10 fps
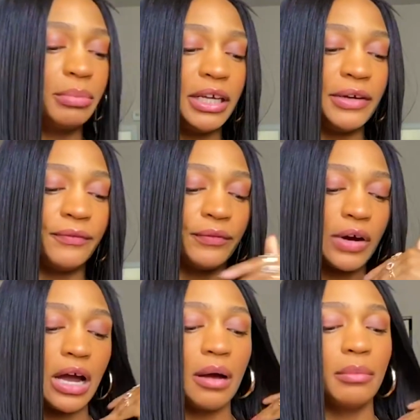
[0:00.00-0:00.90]
to be
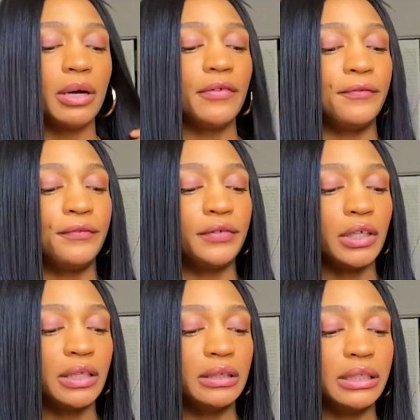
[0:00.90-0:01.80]
from
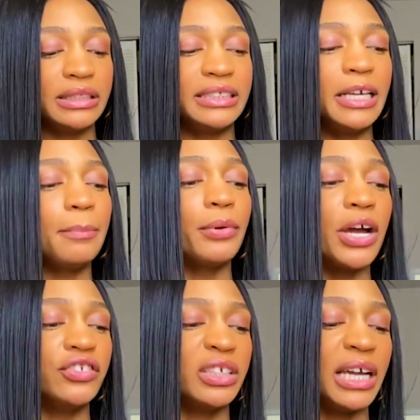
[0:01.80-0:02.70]
the Scent
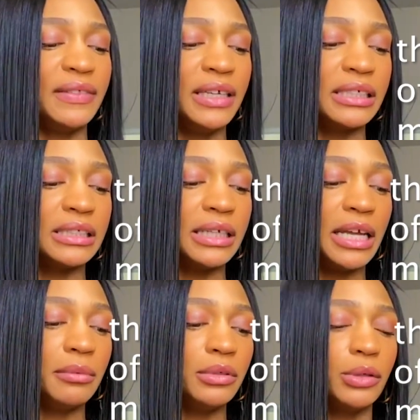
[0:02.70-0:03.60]
Project, I think is the
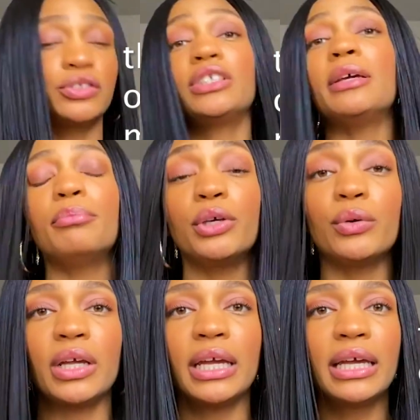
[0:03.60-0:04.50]
name. No, Scent
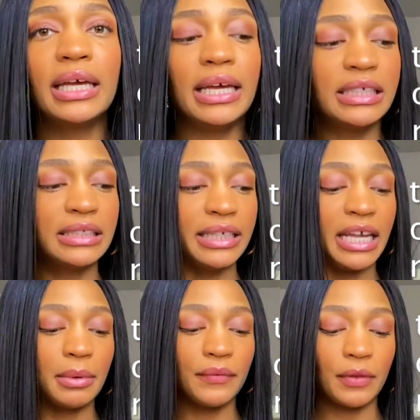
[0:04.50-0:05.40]
Beauty is the
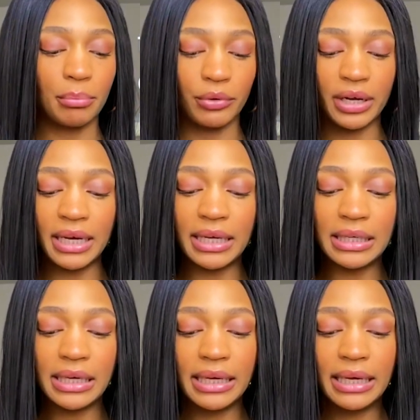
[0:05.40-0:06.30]
name of the brand.